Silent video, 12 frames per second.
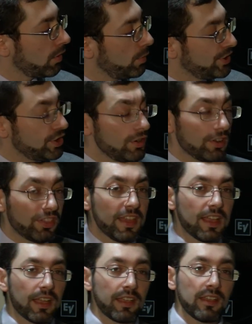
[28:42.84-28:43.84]
We shouldn't
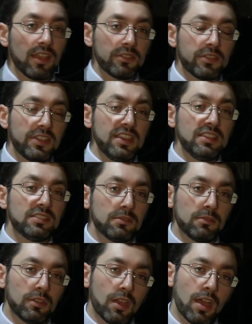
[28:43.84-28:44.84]
think that these
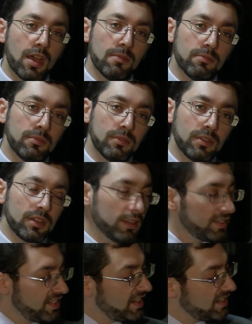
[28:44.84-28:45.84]

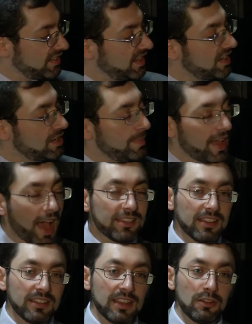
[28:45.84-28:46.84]
seats needed to be
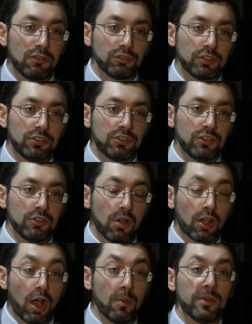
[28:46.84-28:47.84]
added in order to
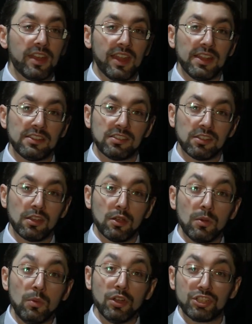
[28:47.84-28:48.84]
accommodate
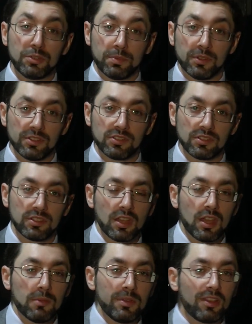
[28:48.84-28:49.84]
worshippers,
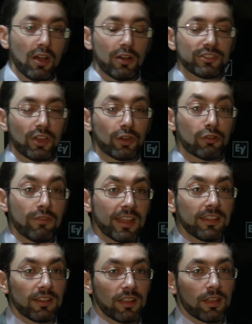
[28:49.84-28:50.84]
because on a
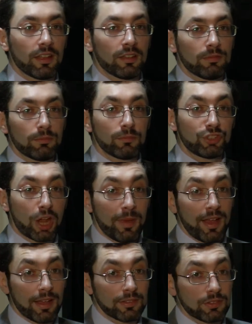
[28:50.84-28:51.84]
regular
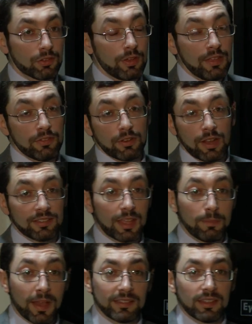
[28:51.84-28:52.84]
Shabbat, or even, let's say,
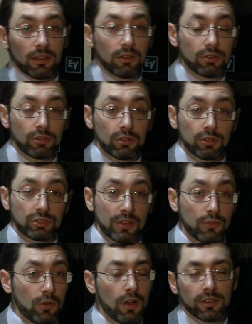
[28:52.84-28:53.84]
Pesach or
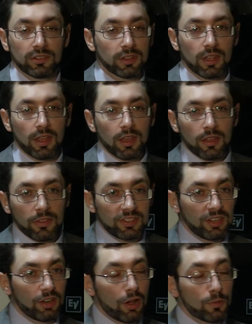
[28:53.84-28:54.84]
Shavuot, the
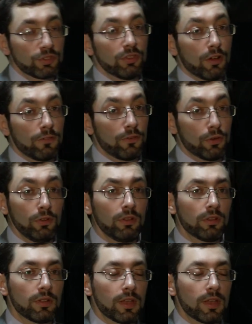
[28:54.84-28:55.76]
synagogue was not full.